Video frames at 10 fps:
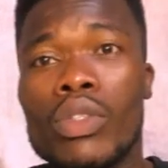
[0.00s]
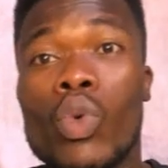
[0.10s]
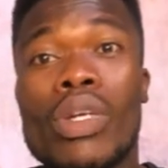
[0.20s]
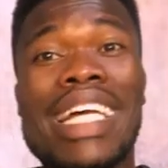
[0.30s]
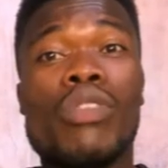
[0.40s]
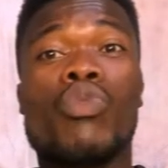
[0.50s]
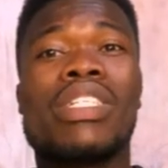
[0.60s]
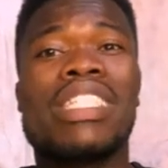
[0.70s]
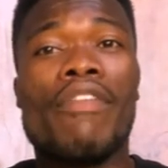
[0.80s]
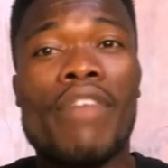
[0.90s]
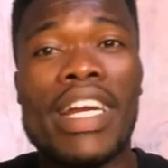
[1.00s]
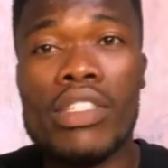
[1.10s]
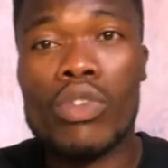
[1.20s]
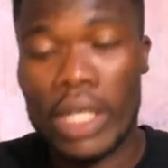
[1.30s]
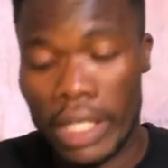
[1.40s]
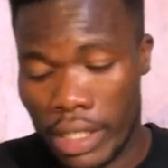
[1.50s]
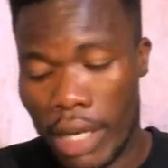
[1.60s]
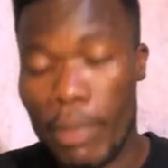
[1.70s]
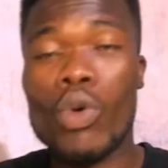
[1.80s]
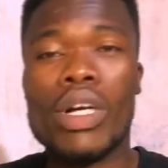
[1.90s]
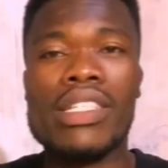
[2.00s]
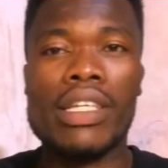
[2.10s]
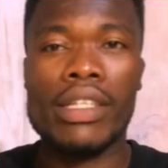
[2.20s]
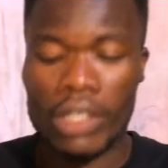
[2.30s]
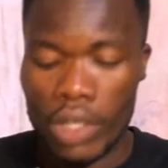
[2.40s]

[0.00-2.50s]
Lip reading: So that's what they are fighting on it. I mean what I say